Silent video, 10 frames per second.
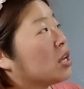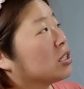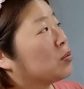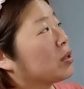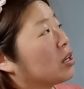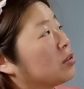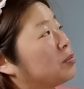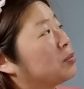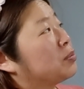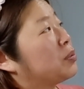So we're going
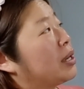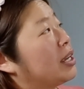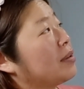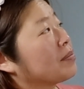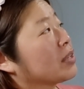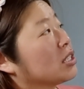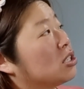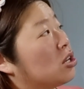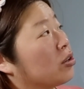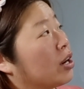to do
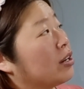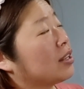0.